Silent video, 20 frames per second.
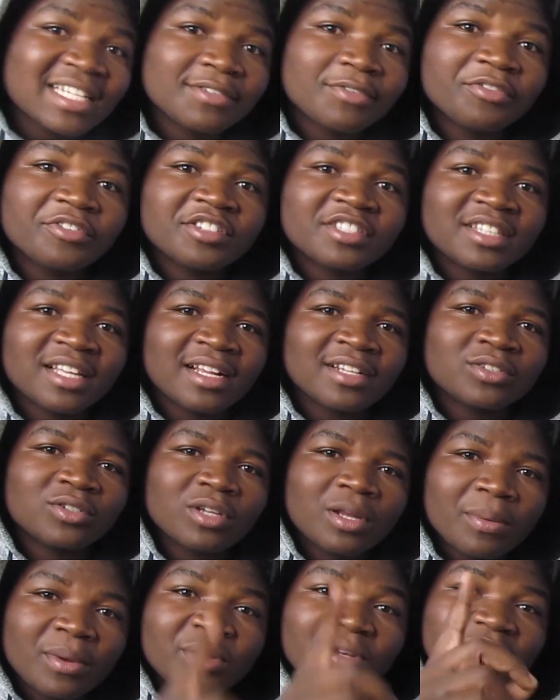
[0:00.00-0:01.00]
Freestyle. So,
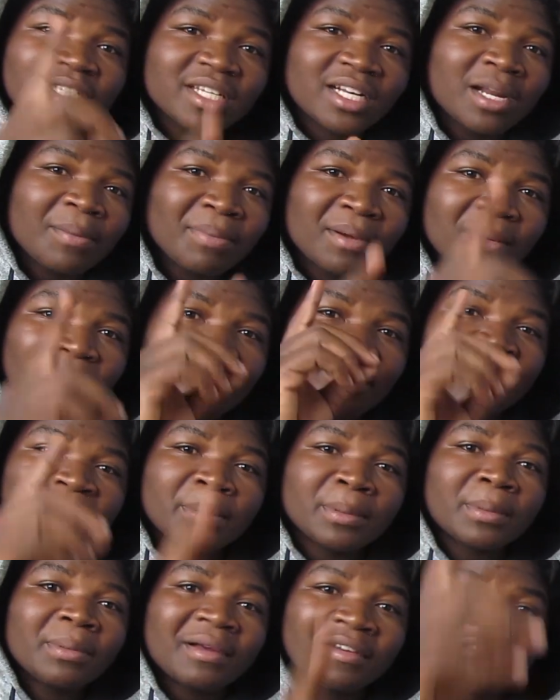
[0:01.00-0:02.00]
now I'm rapping
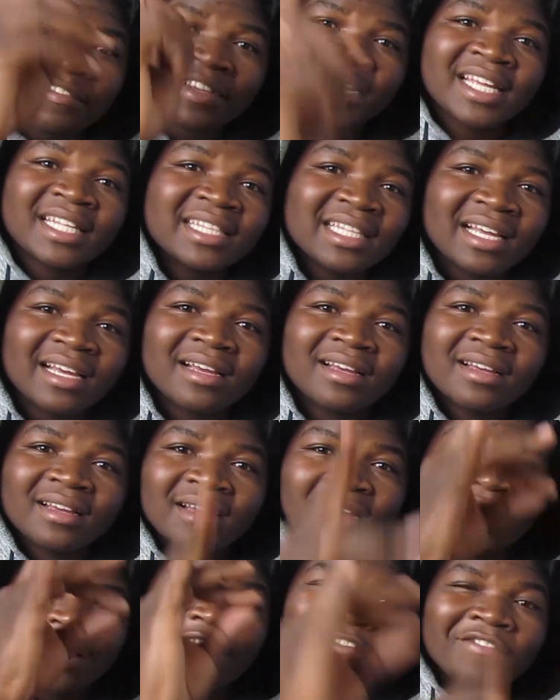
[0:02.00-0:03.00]
about Venda.
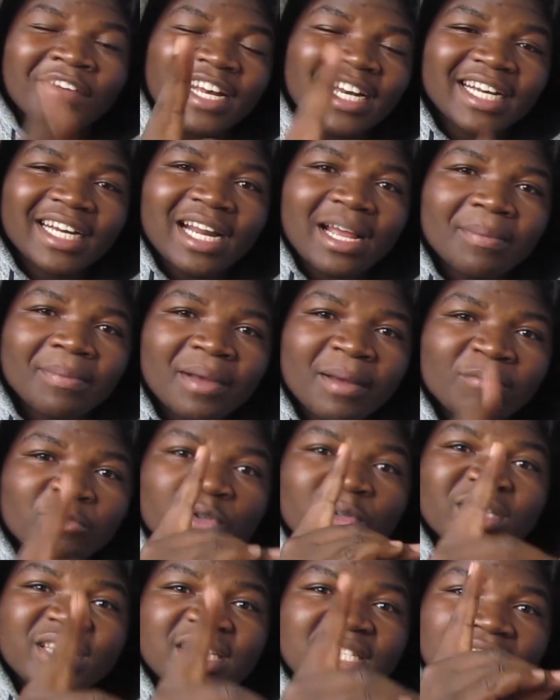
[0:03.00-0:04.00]
Venrap, I'm
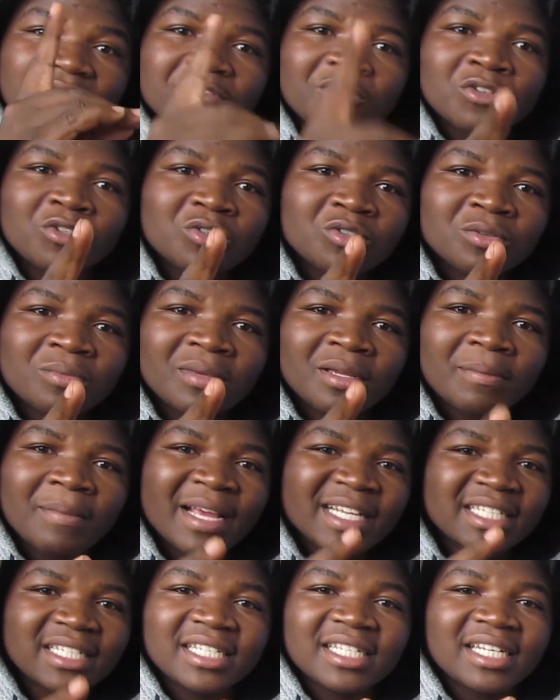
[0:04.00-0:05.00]
doing this for you, man.
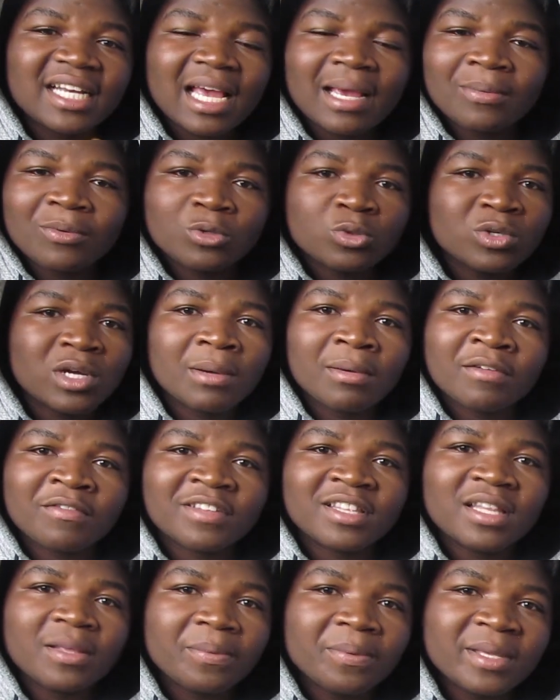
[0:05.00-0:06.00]
My channel, I'm doing about
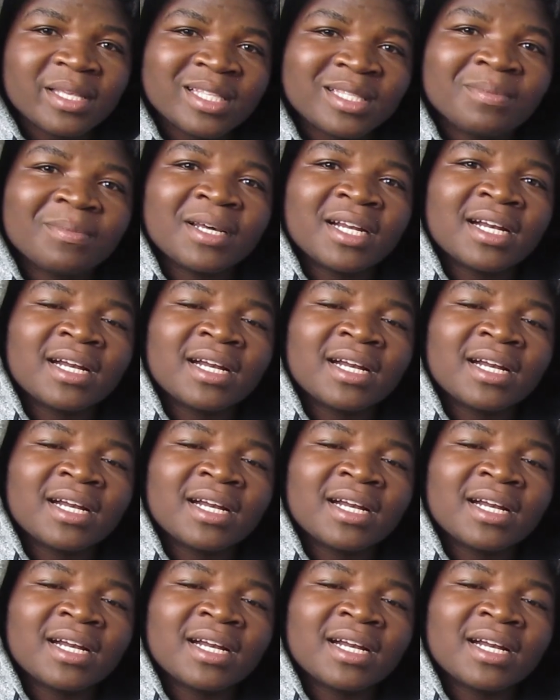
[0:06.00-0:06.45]
Venda page.